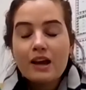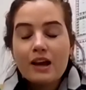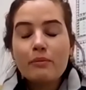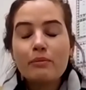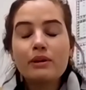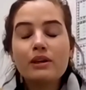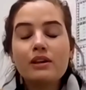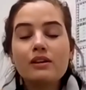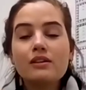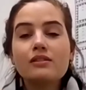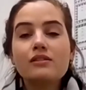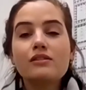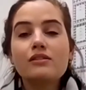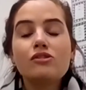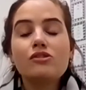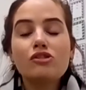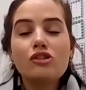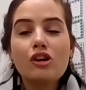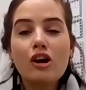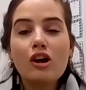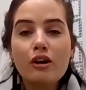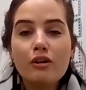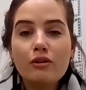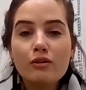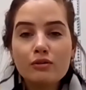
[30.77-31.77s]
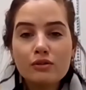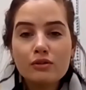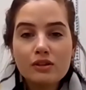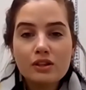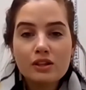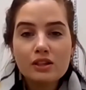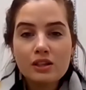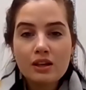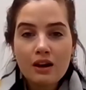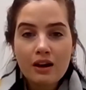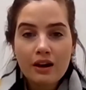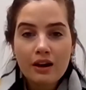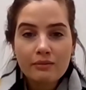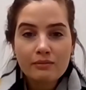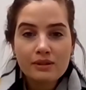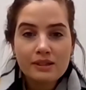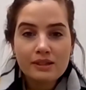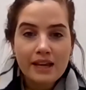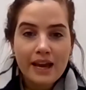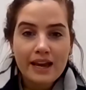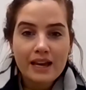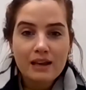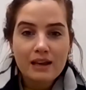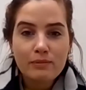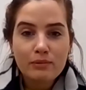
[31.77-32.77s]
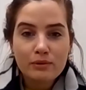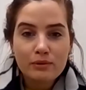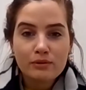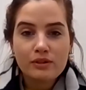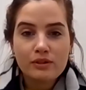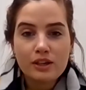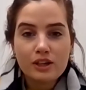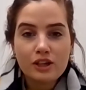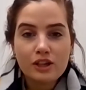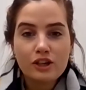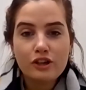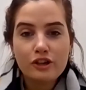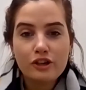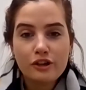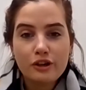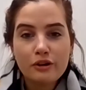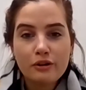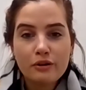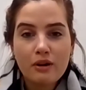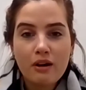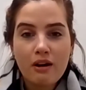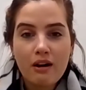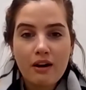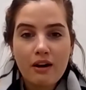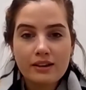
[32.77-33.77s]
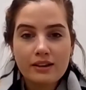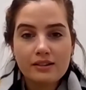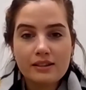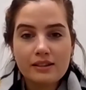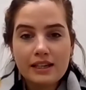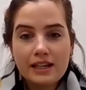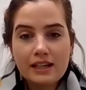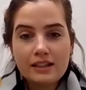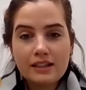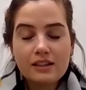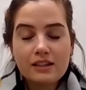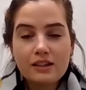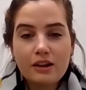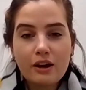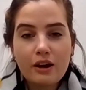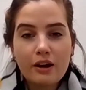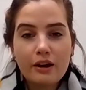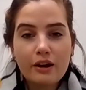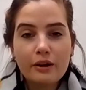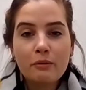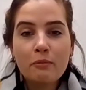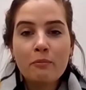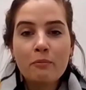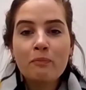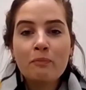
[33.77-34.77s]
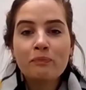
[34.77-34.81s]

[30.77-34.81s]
because those are the times tables that you guys need to know